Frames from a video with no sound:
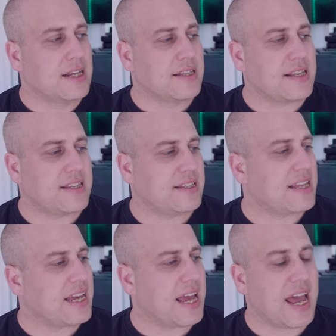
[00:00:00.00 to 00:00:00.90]
This is
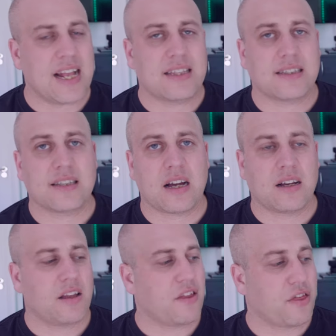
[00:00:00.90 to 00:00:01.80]
the
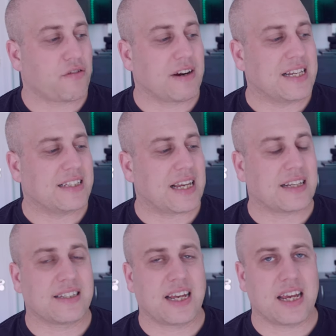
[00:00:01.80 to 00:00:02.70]
Insta
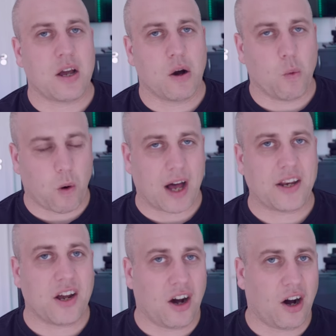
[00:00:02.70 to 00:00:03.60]
360
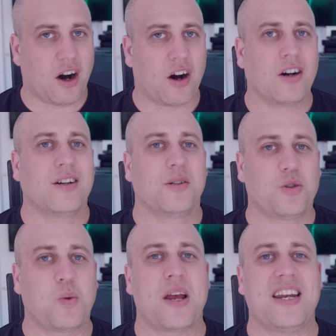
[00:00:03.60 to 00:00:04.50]
1R
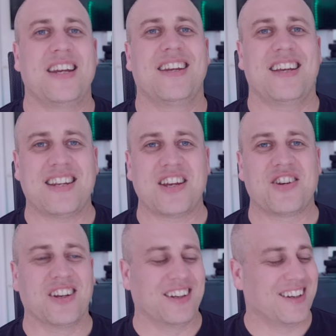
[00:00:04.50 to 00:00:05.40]
Twin
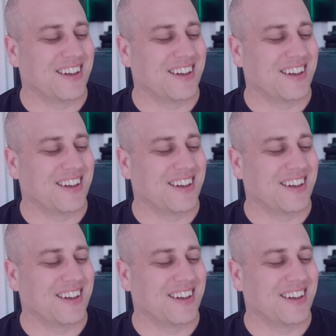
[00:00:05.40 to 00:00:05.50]
Edition.